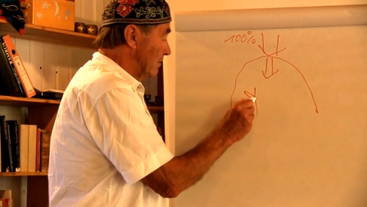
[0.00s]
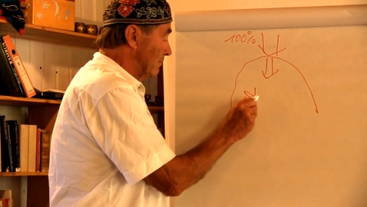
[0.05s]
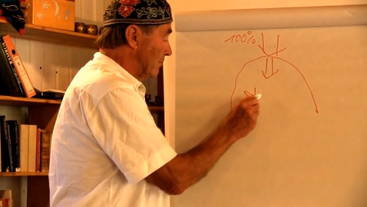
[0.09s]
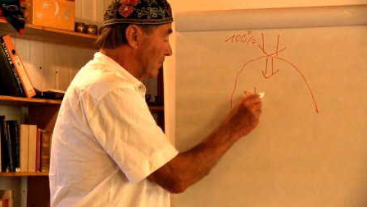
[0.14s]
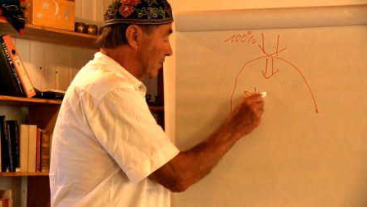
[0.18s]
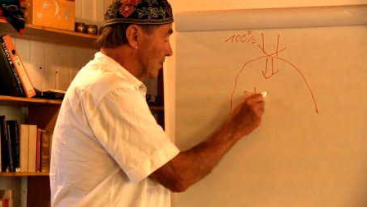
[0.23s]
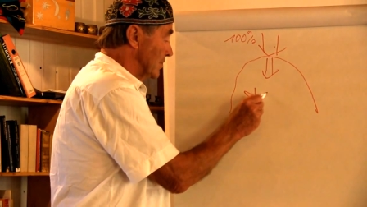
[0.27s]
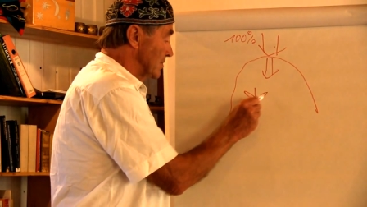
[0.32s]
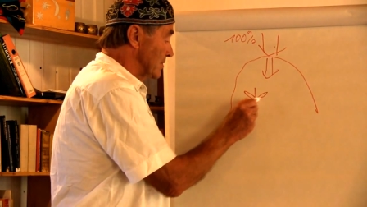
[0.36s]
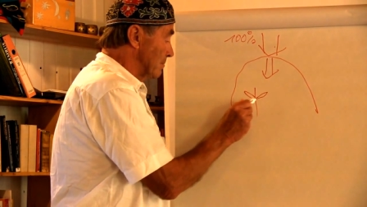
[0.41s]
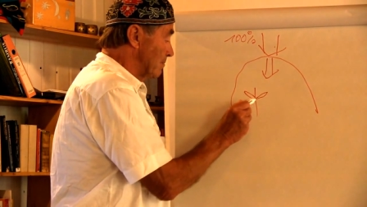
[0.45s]

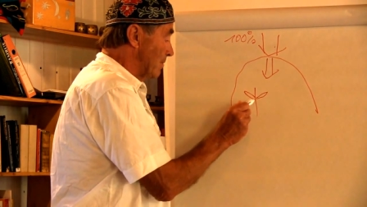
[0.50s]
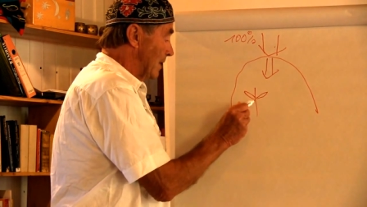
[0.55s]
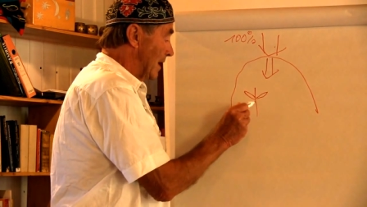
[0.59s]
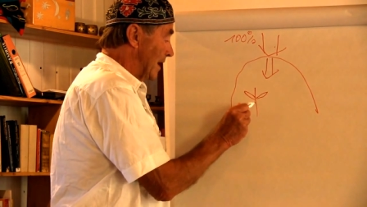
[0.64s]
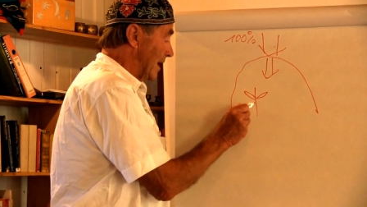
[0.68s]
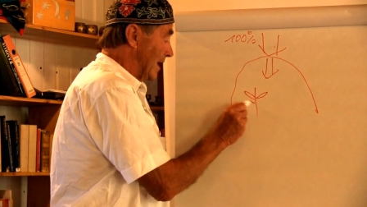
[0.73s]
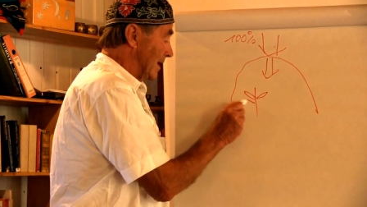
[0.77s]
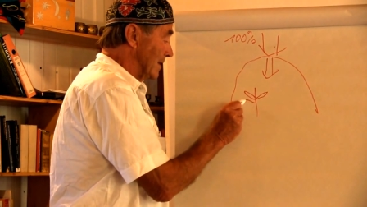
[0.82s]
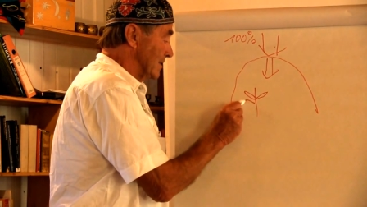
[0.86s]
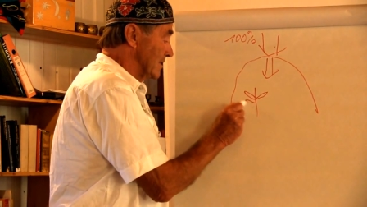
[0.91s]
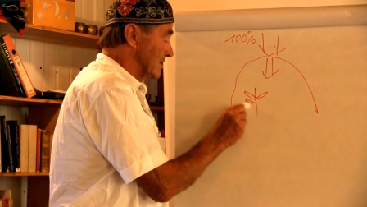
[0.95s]
for the
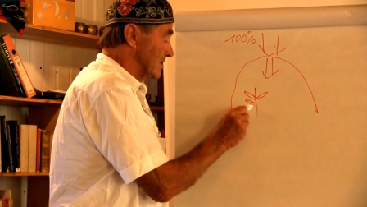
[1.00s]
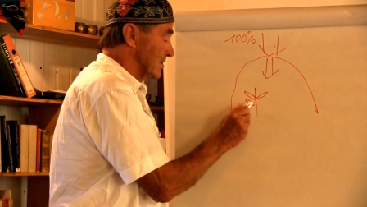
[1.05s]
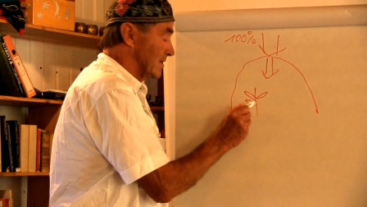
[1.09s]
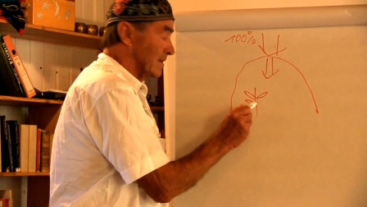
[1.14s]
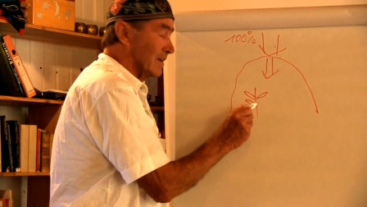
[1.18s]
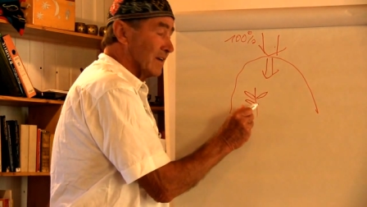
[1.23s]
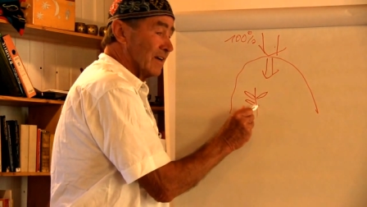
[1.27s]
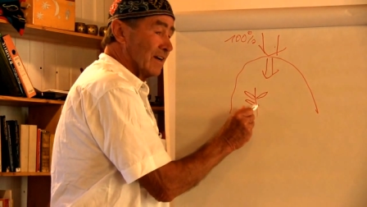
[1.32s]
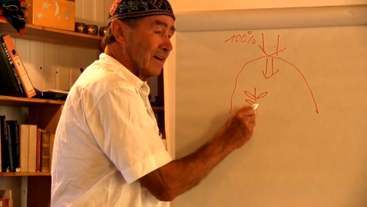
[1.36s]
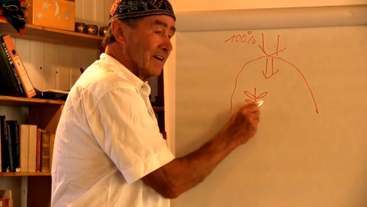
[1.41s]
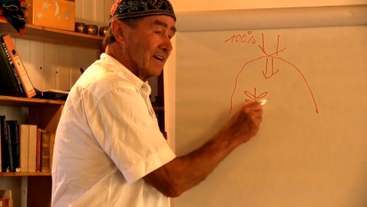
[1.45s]

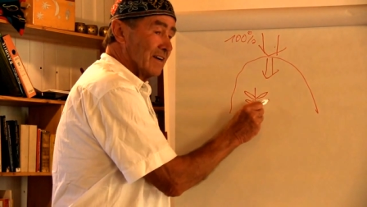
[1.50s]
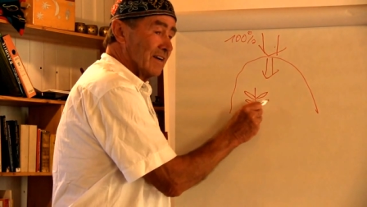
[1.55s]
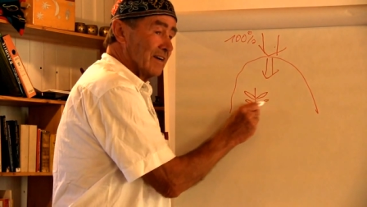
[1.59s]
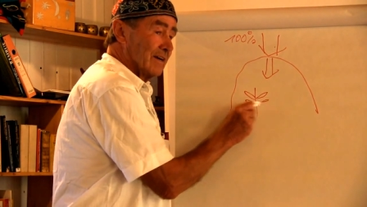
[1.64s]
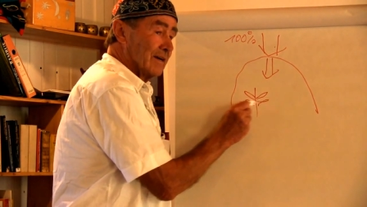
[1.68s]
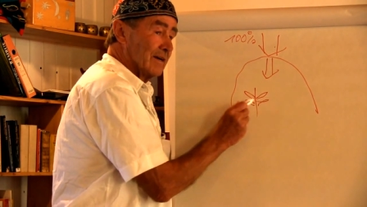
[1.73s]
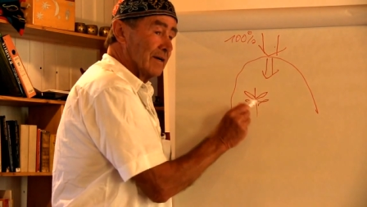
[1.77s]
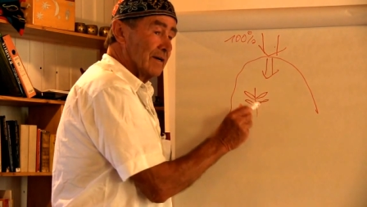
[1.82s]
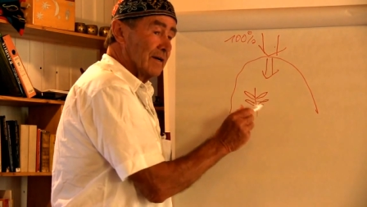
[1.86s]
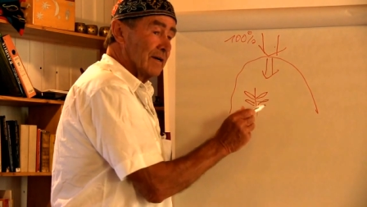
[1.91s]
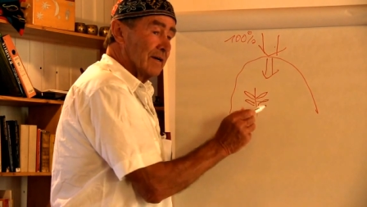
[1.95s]

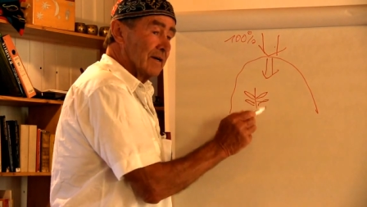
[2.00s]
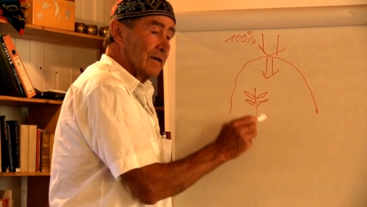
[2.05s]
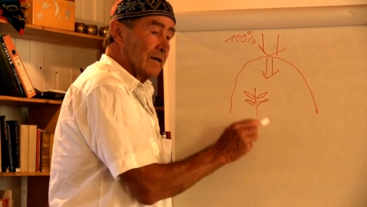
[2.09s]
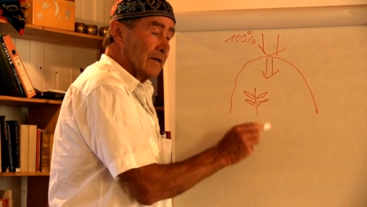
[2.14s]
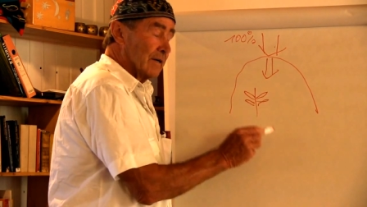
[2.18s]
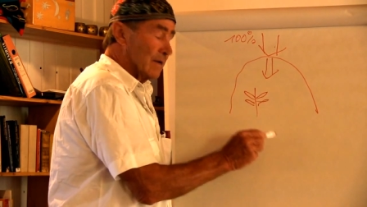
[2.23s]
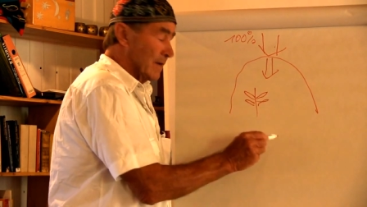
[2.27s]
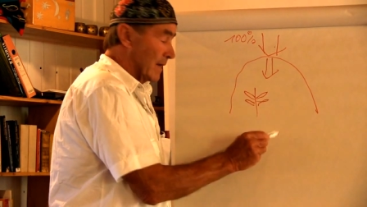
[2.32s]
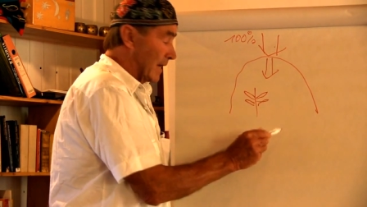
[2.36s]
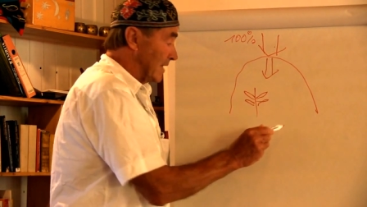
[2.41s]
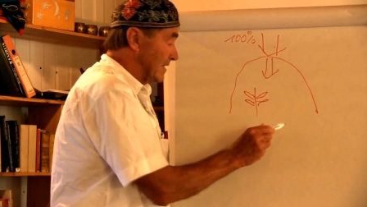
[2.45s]
plants.
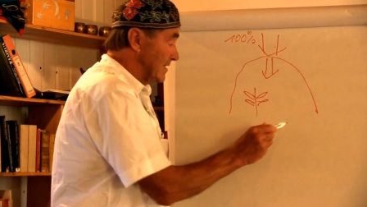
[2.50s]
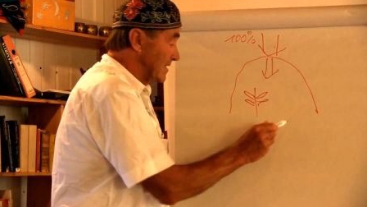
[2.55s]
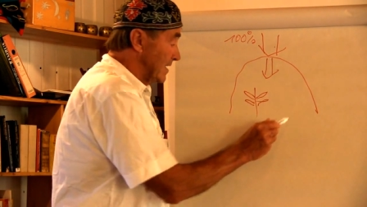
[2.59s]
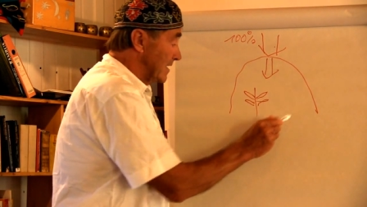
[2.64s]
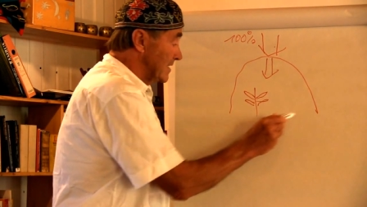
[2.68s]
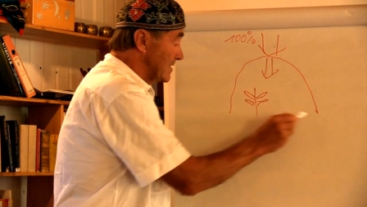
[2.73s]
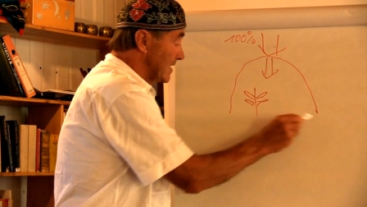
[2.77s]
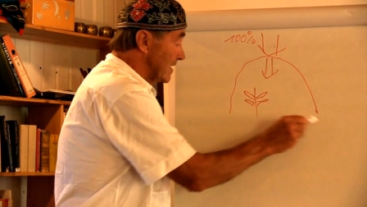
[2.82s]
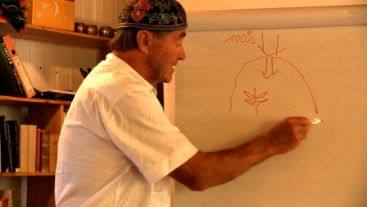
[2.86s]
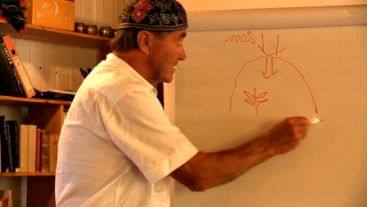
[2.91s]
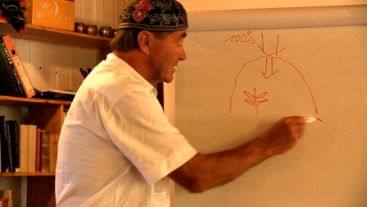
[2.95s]
And
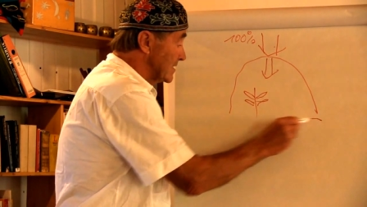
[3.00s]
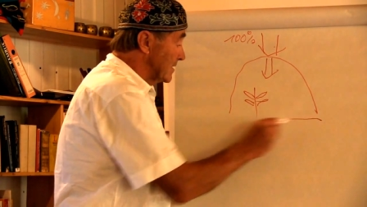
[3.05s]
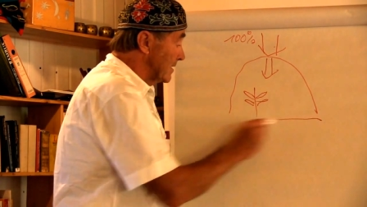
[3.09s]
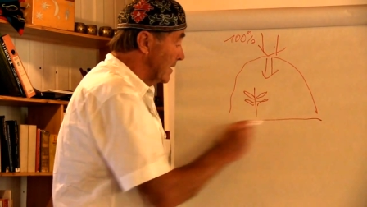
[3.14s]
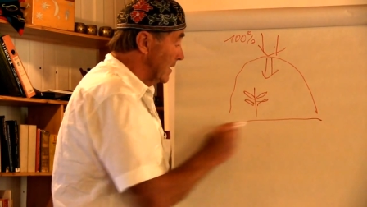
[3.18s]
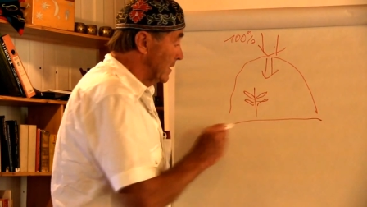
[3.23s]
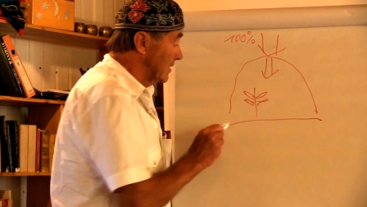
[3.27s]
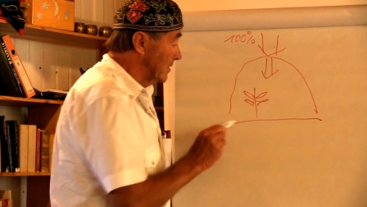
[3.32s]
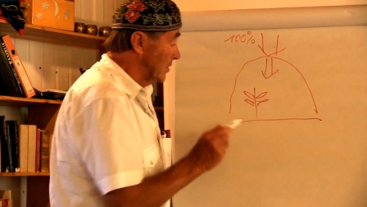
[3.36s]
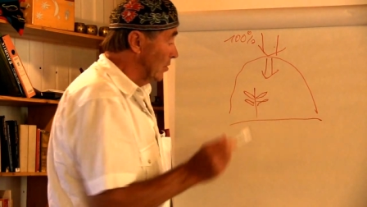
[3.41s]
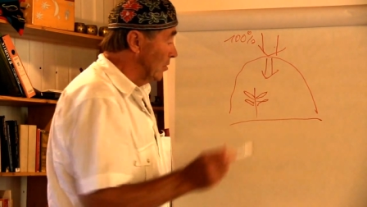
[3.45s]
this
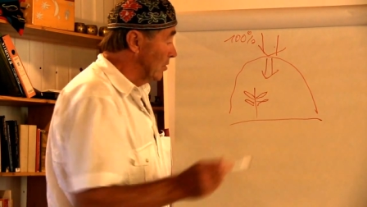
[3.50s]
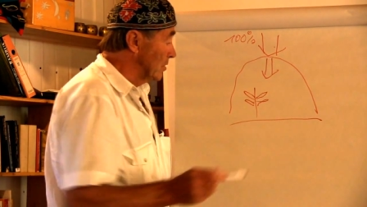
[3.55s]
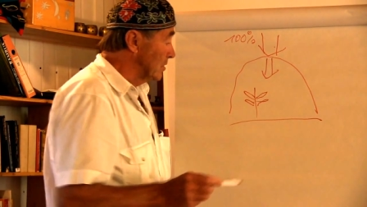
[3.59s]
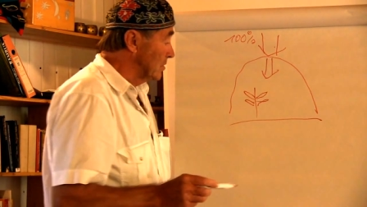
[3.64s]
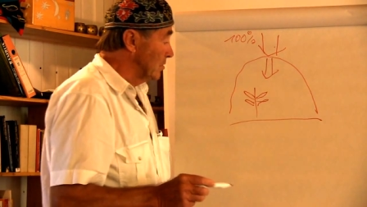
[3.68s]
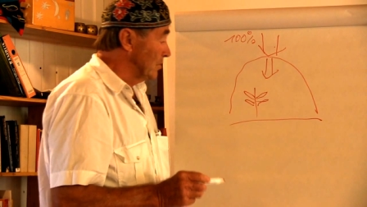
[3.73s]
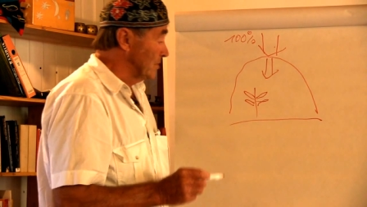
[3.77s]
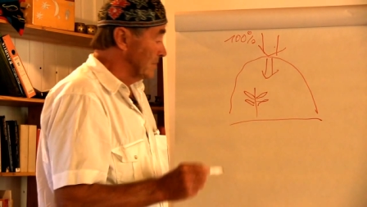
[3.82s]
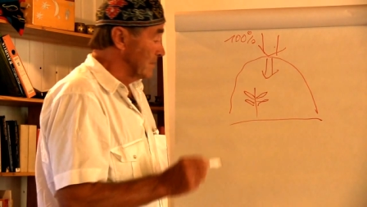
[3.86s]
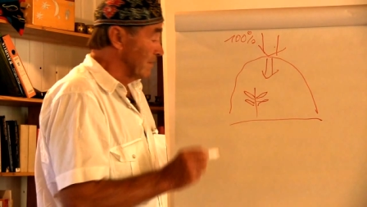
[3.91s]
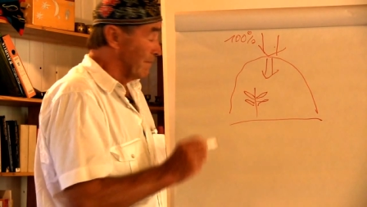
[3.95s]
is due
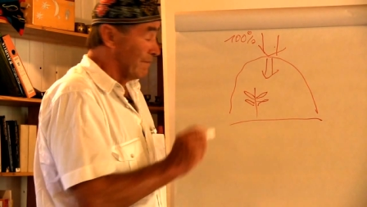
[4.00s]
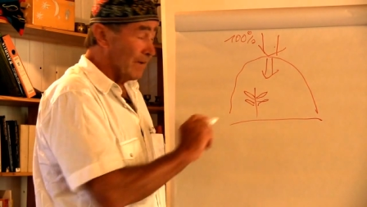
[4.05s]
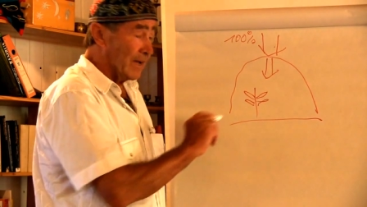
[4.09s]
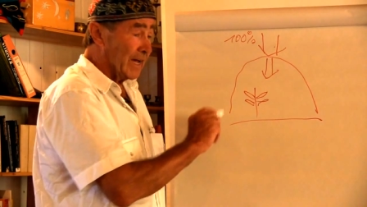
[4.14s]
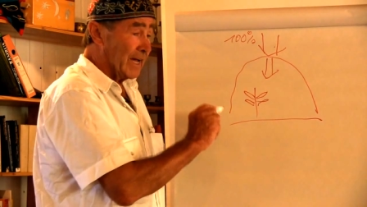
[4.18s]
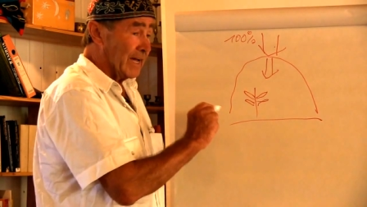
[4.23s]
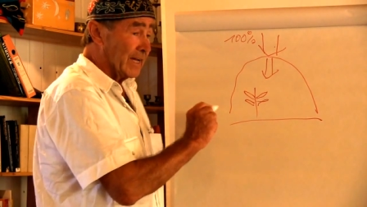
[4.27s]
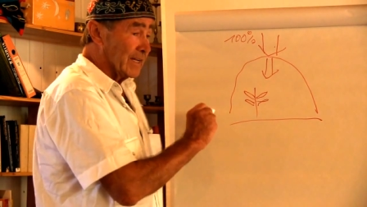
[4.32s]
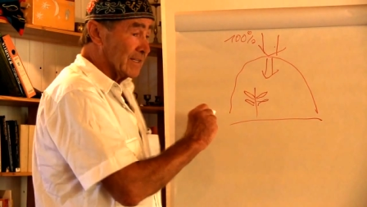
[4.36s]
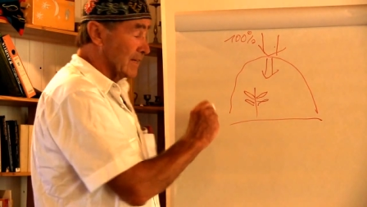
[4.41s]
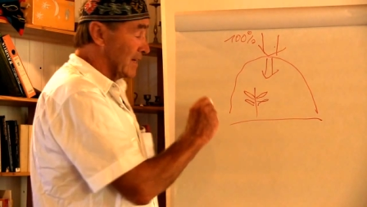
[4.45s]
to the
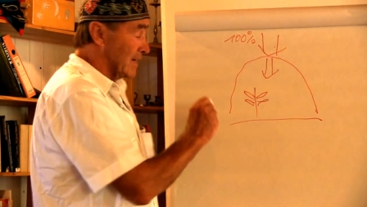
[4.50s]
fact,